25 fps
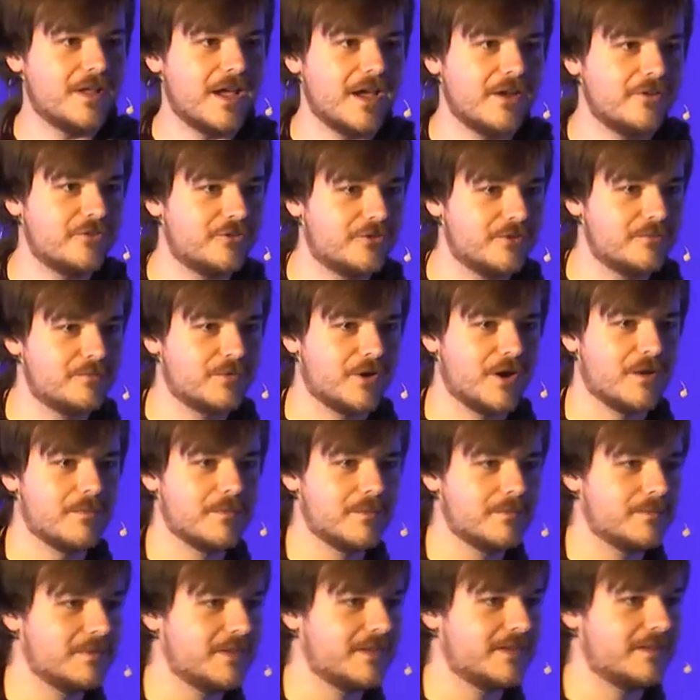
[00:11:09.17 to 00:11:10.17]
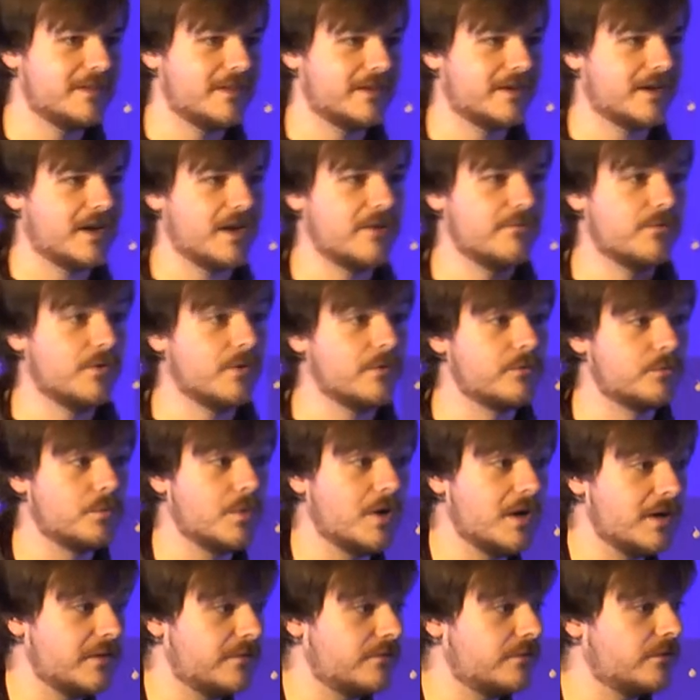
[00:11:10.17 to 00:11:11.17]
I should probably like I've always
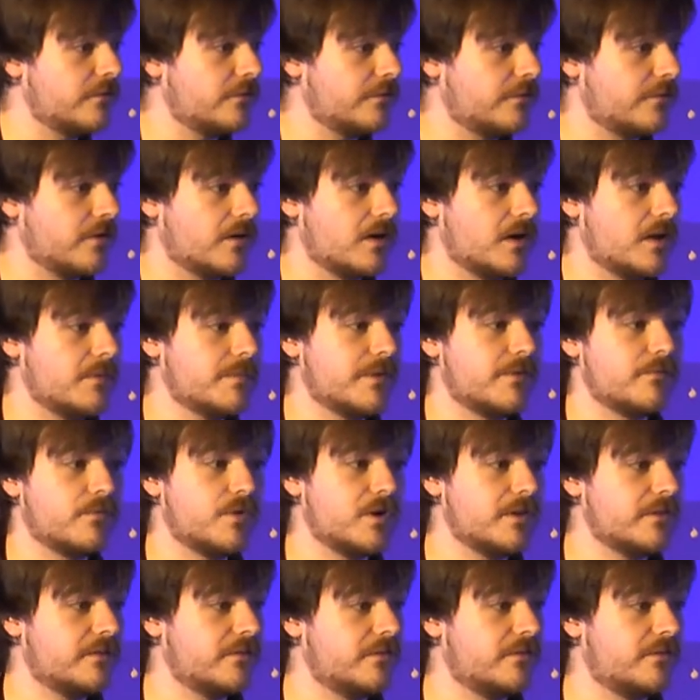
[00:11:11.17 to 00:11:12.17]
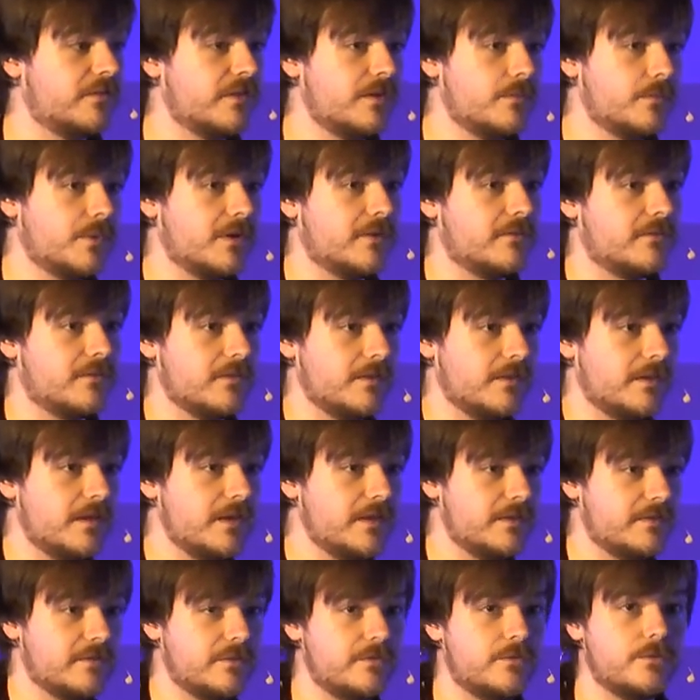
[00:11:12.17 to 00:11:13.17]
wanted to do a startup. I've wanted to see what it's
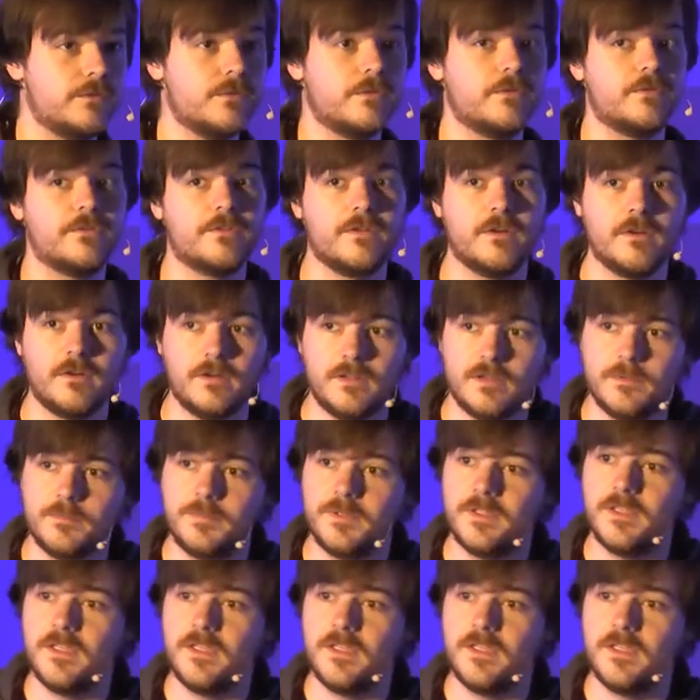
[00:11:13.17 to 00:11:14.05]
like to do a startup,